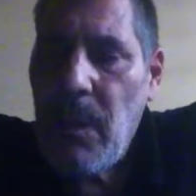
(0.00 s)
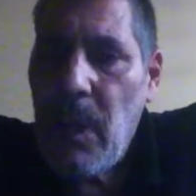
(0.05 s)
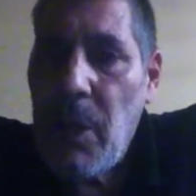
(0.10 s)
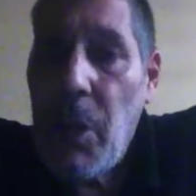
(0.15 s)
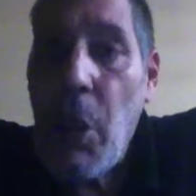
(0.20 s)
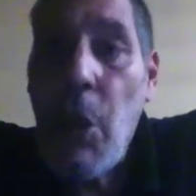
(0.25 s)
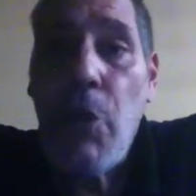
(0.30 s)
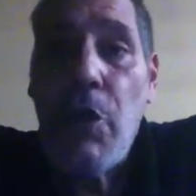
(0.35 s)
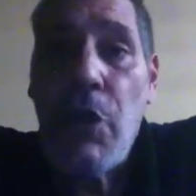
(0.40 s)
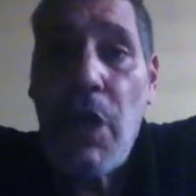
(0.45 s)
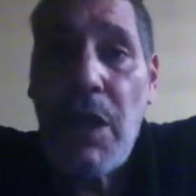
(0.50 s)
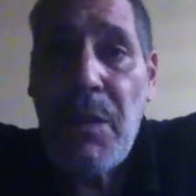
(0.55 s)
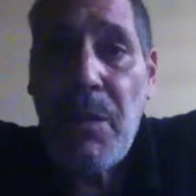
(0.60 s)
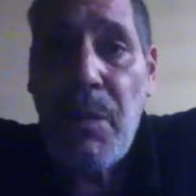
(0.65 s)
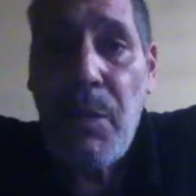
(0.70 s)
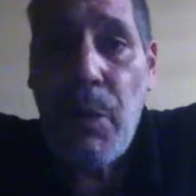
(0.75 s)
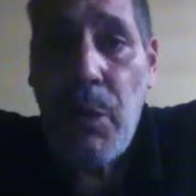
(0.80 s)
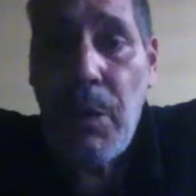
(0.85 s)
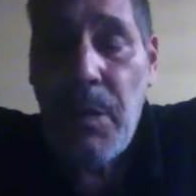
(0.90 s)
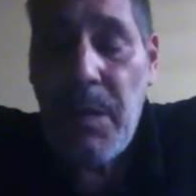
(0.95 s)
huge
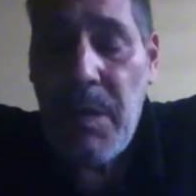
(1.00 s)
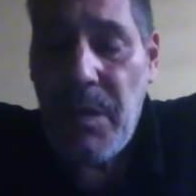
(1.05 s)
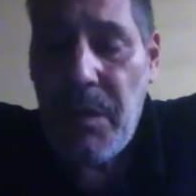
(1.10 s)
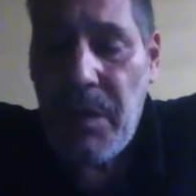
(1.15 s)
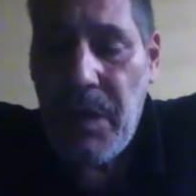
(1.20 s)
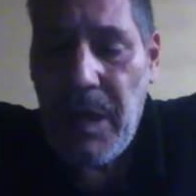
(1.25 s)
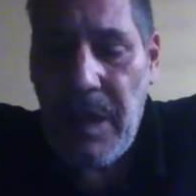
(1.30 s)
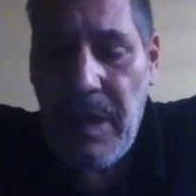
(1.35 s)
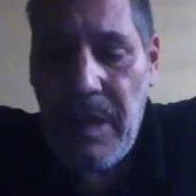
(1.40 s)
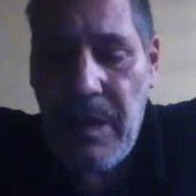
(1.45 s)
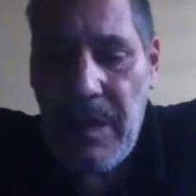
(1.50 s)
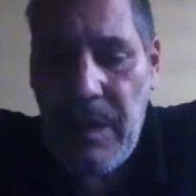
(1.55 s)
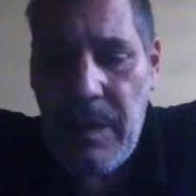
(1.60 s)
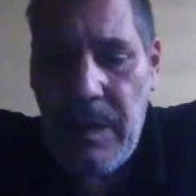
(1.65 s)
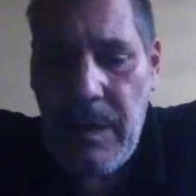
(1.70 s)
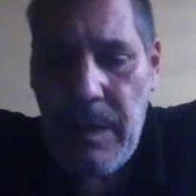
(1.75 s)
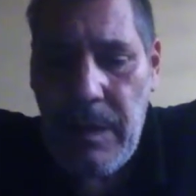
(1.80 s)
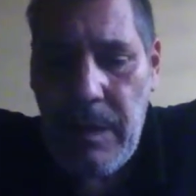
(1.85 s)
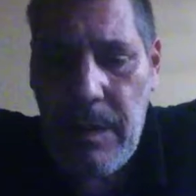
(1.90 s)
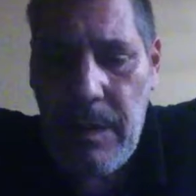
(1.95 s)
unemployment figures,
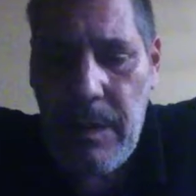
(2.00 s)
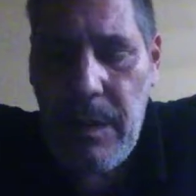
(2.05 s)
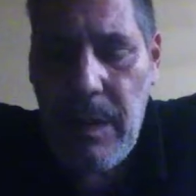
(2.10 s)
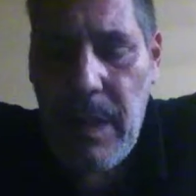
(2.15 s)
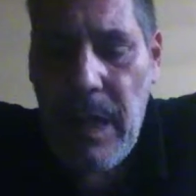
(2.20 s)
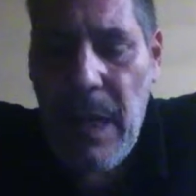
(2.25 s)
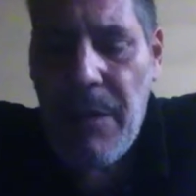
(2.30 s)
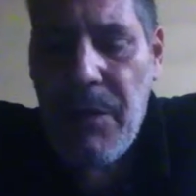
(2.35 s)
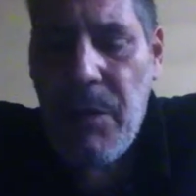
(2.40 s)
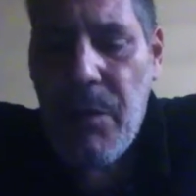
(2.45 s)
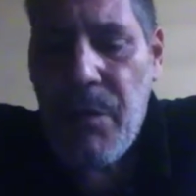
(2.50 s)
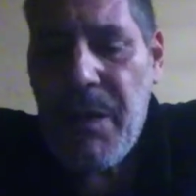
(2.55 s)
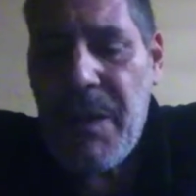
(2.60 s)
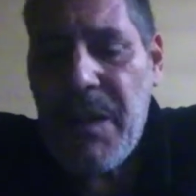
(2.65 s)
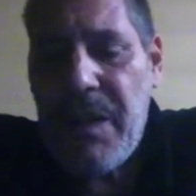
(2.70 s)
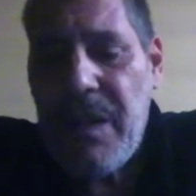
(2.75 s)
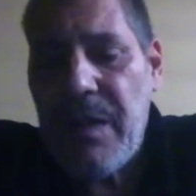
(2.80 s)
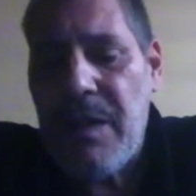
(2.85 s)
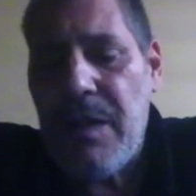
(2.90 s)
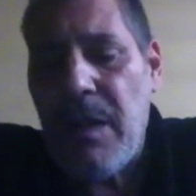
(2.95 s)
and the
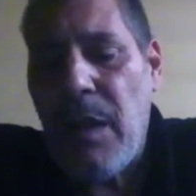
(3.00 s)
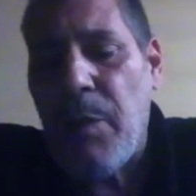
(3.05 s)
recent